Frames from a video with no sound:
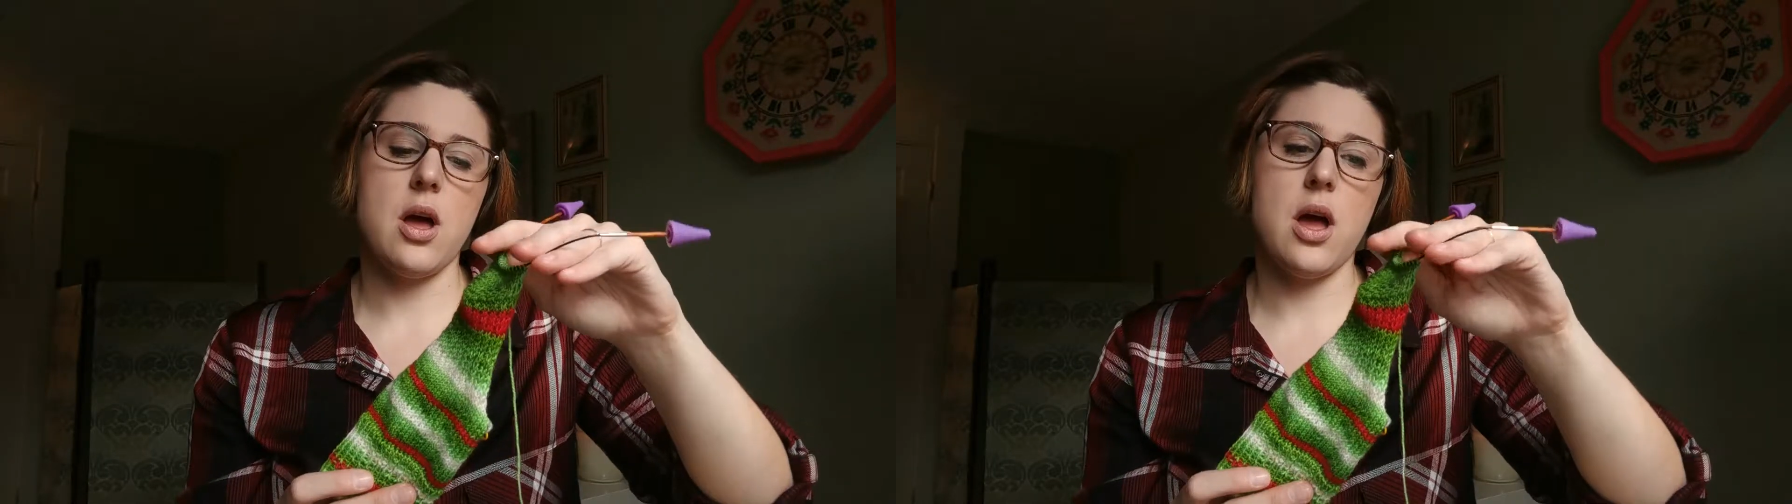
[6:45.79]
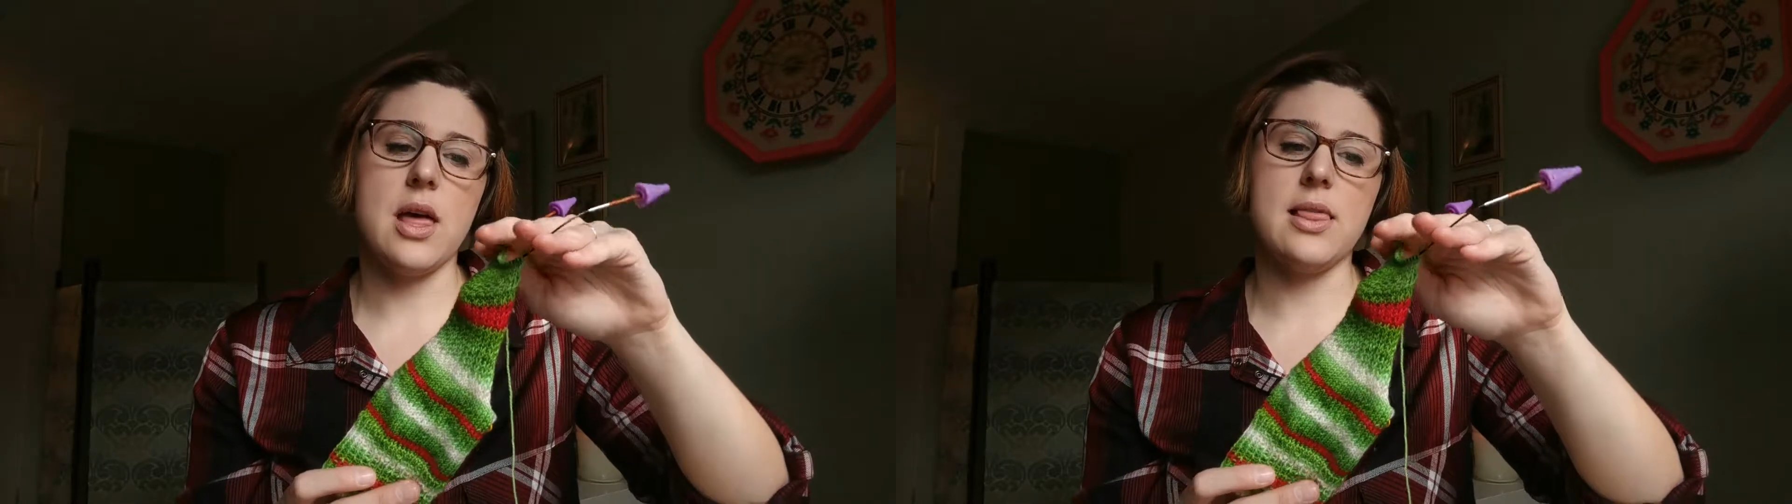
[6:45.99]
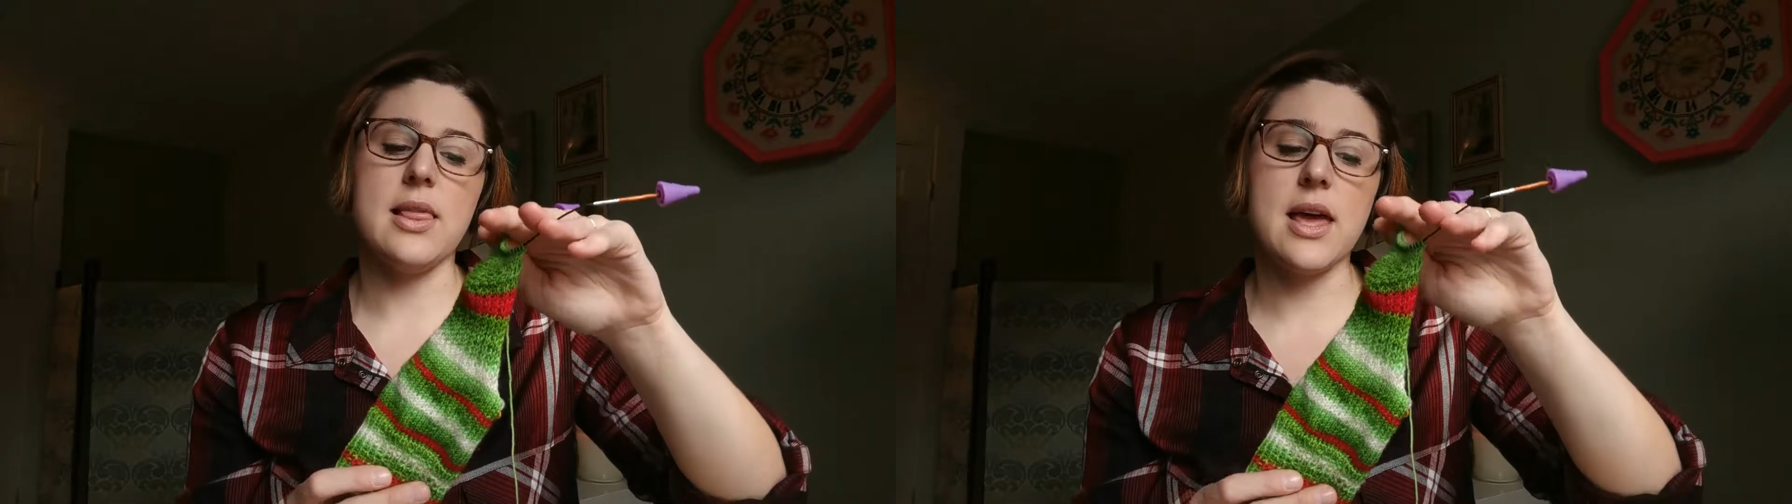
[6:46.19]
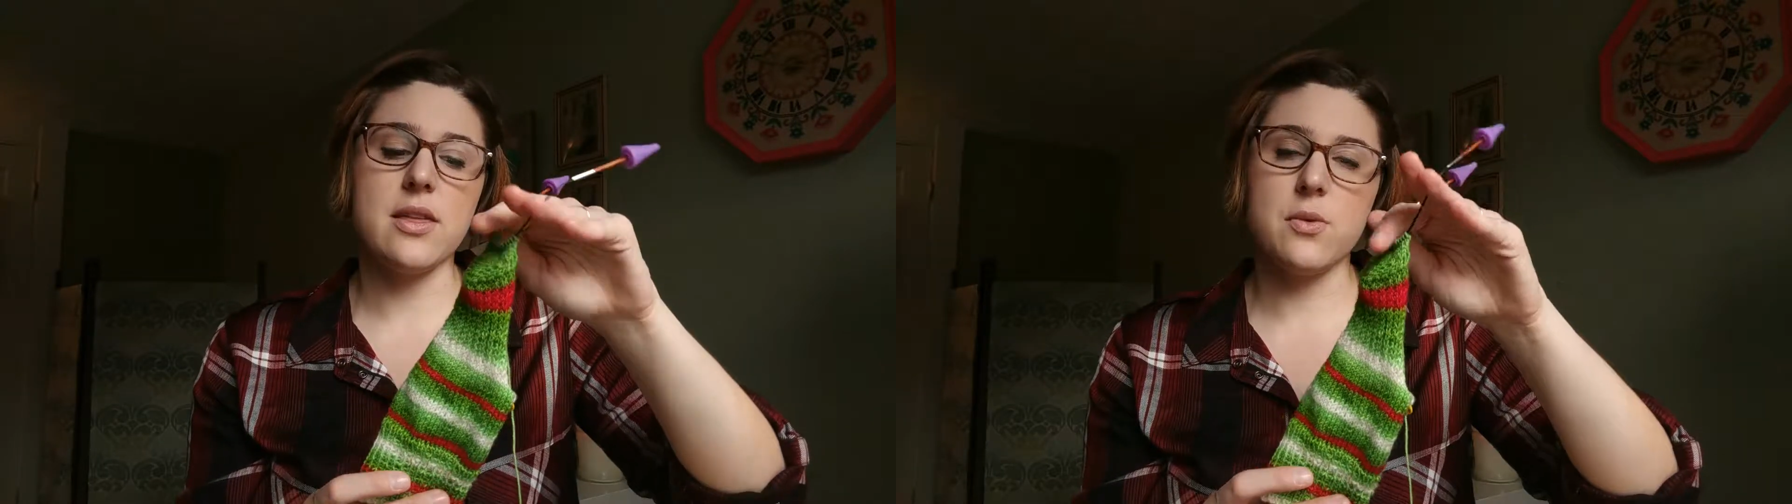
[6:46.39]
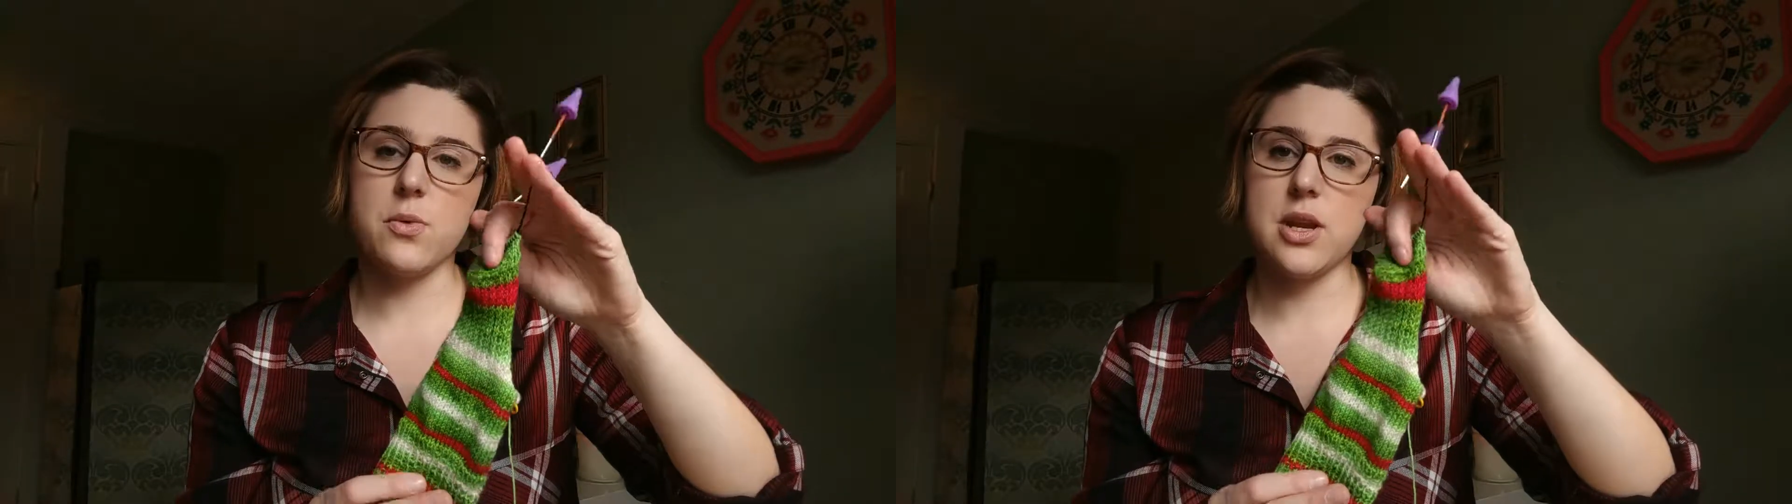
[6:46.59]
I
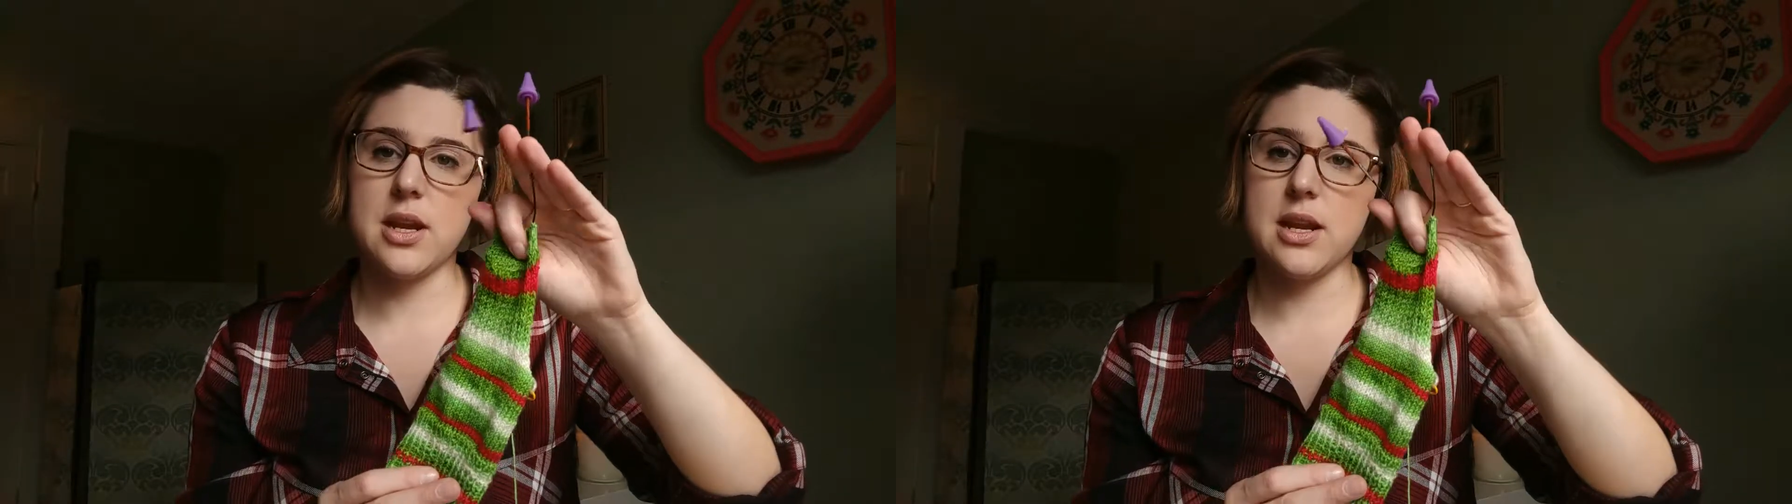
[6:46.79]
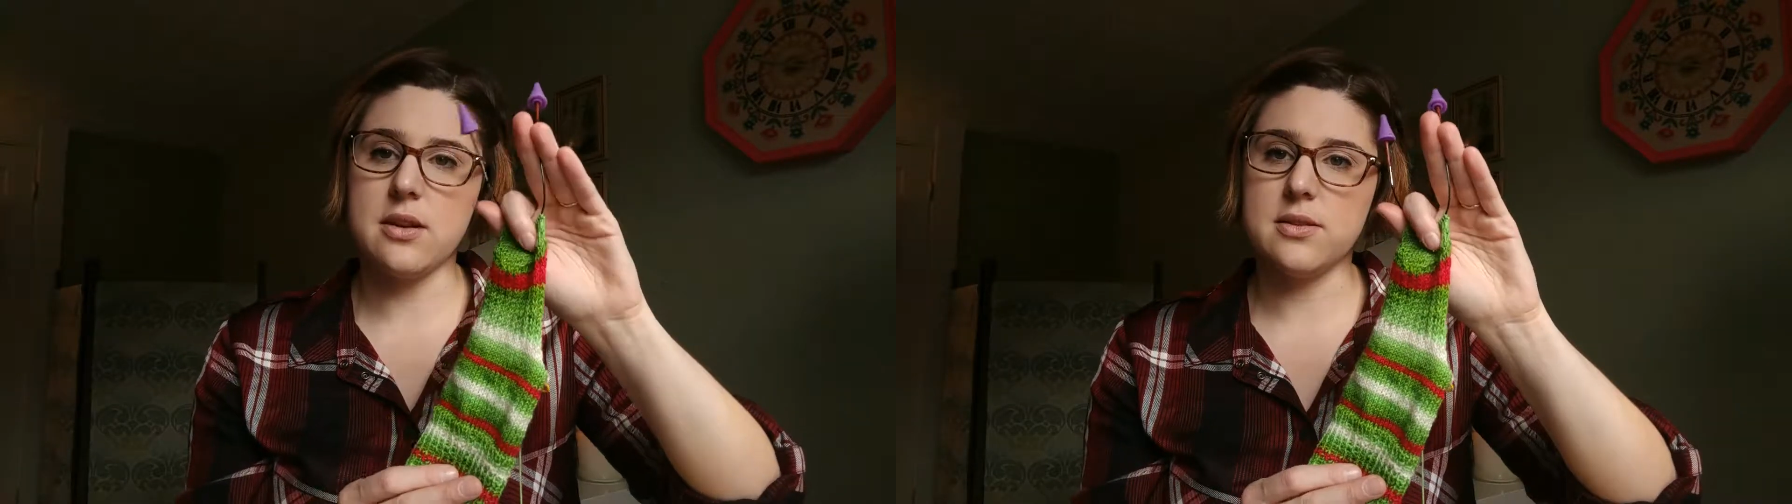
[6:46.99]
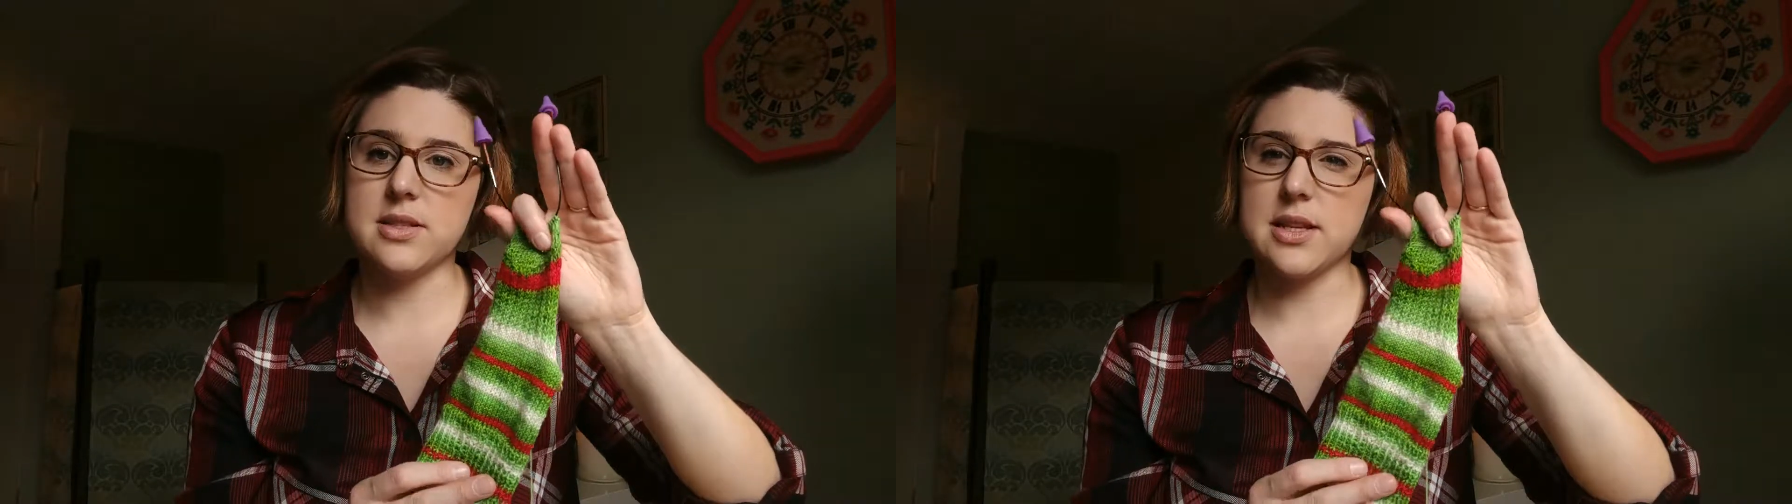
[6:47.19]
like the wooden needles